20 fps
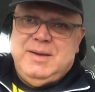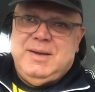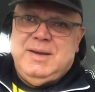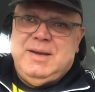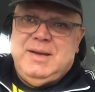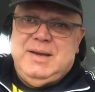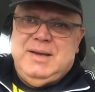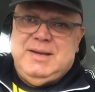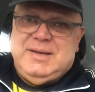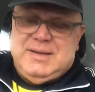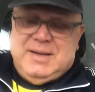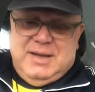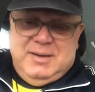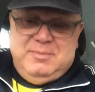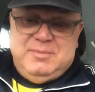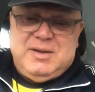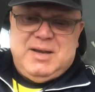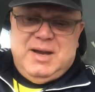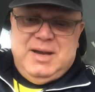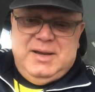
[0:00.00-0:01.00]
"His
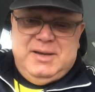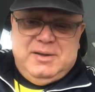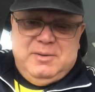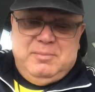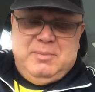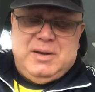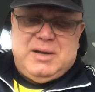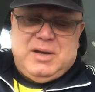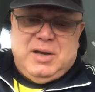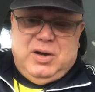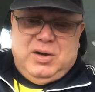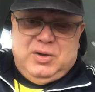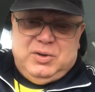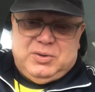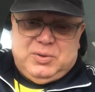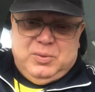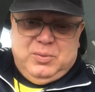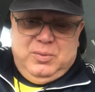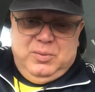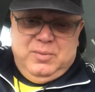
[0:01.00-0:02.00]
name's Aidan
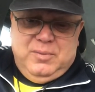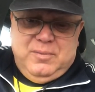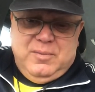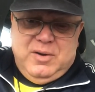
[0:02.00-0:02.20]
McArdle.